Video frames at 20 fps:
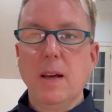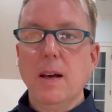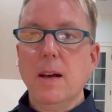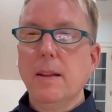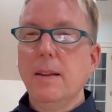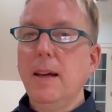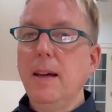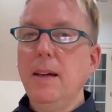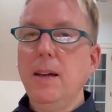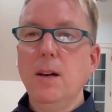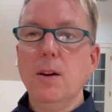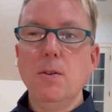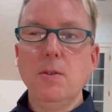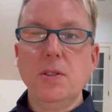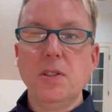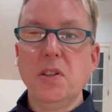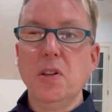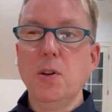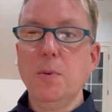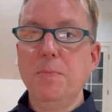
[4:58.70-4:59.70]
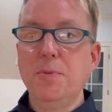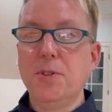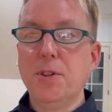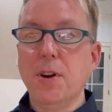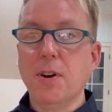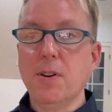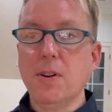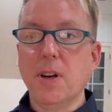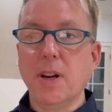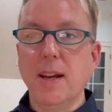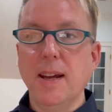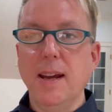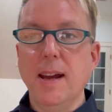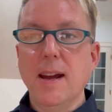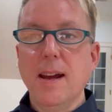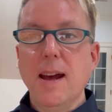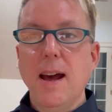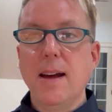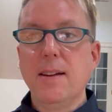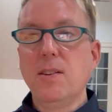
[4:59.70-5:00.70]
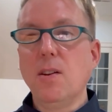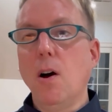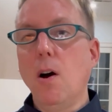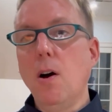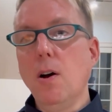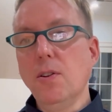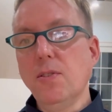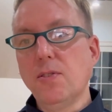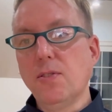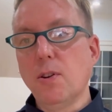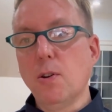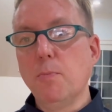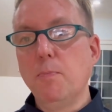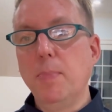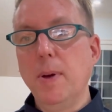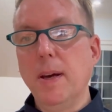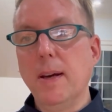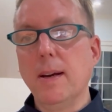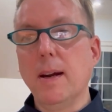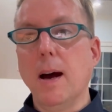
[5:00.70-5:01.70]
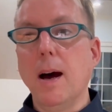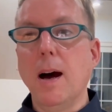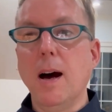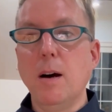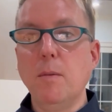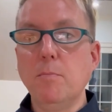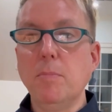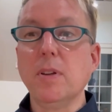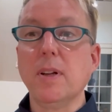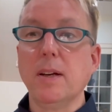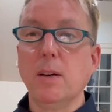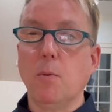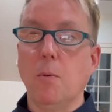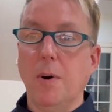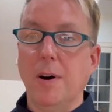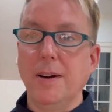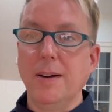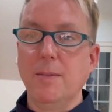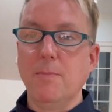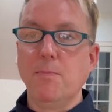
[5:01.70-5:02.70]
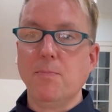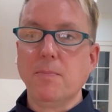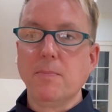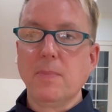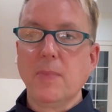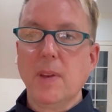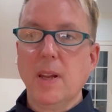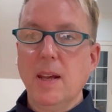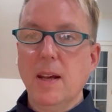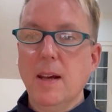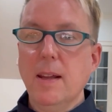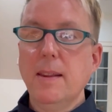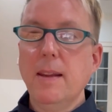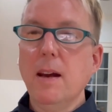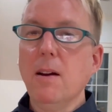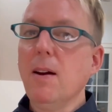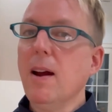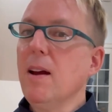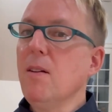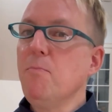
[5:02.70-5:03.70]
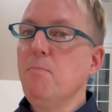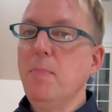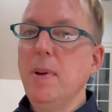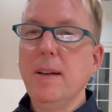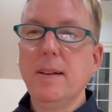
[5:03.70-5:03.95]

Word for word: the YouTube journey has also been a humbling one. There have been